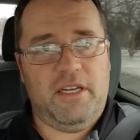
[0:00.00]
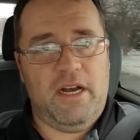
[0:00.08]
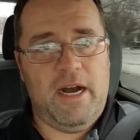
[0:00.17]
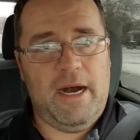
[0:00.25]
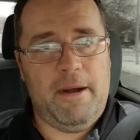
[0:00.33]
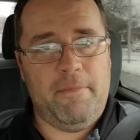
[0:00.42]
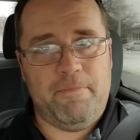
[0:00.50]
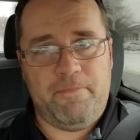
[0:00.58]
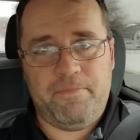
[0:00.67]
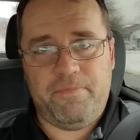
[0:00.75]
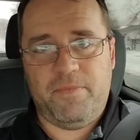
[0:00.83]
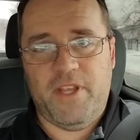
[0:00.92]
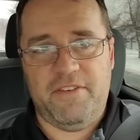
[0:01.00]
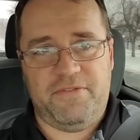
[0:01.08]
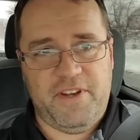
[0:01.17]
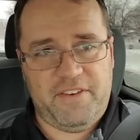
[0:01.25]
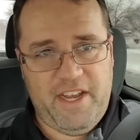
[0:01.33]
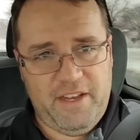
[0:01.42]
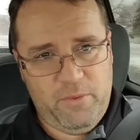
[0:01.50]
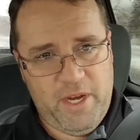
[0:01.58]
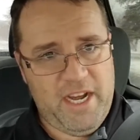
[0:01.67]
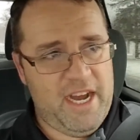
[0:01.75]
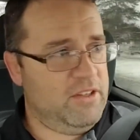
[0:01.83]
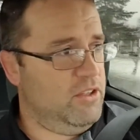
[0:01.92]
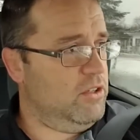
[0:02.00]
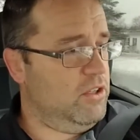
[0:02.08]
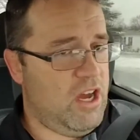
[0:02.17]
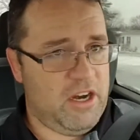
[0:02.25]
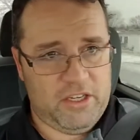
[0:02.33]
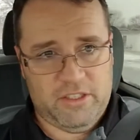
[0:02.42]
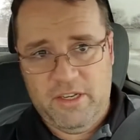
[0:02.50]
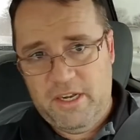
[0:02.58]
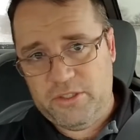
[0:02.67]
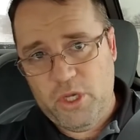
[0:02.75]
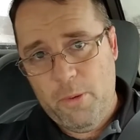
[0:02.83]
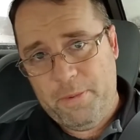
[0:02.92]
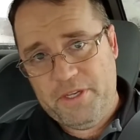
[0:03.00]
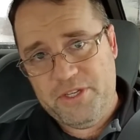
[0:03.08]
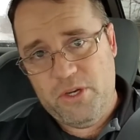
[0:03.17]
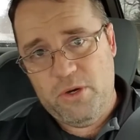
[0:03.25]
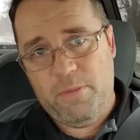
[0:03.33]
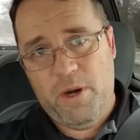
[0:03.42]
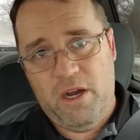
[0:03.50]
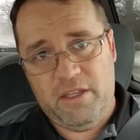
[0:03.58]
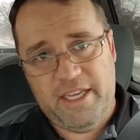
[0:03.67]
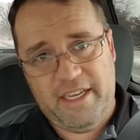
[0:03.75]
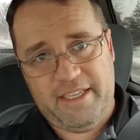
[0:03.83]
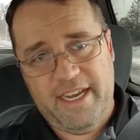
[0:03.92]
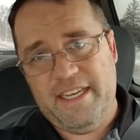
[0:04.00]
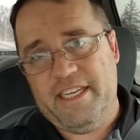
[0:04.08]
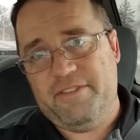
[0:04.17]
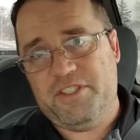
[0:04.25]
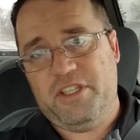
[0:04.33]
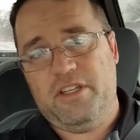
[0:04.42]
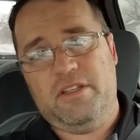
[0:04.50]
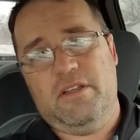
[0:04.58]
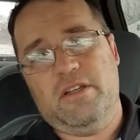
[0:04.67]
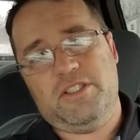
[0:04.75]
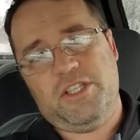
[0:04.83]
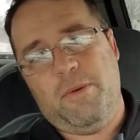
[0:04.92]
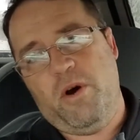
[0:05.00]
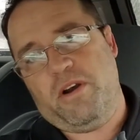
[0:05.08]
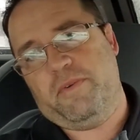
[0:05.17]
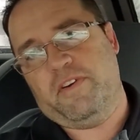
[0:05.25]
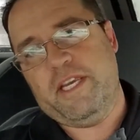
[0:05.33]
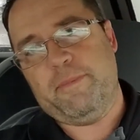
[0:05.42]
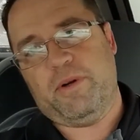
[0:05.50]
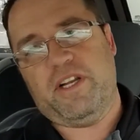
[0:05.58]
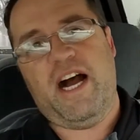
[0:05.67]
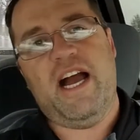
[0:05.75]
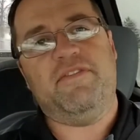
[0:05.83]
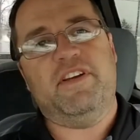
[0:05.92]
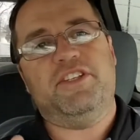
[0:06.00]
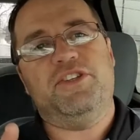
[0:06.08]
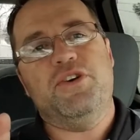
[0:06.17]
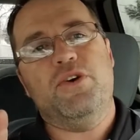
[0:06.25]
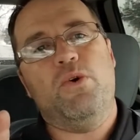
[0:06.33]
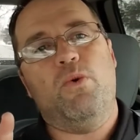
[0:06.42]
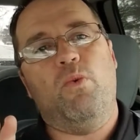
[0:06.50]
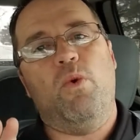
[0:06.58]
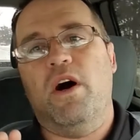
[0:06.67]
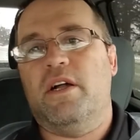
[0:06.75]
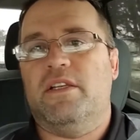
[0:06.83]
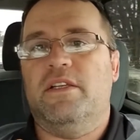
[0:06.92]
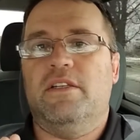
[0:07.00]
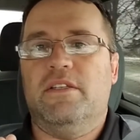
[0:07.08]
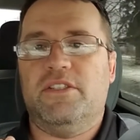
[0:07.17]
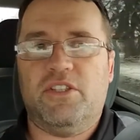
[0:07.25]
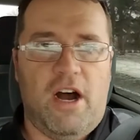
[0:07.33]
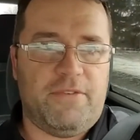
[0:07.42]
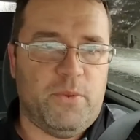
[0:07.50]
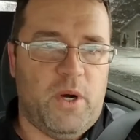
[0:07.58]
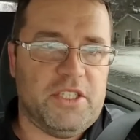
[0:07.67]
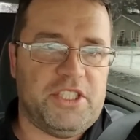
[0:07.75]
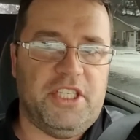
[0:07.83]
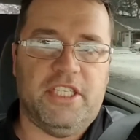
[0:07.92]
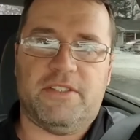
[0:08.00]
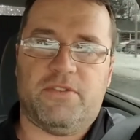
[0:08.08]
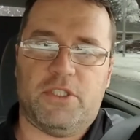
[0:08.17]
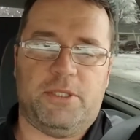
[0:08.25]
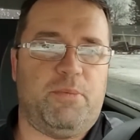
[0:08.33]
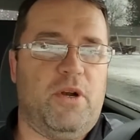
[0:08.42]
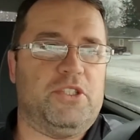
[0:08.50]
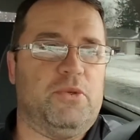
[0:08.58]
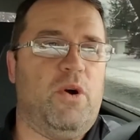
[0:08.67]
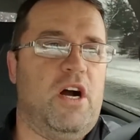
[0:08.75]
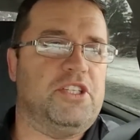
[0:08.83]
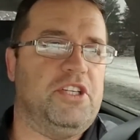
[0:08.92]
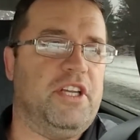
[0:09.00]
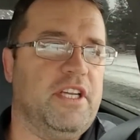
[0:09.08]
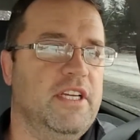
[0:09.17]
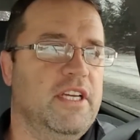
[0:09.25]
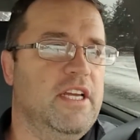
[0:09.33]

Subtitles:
I kind of went on a little longer than I was hoping to, but that kind of gives you somewhat of a deeper dive into what soft washing is versus pressure washing.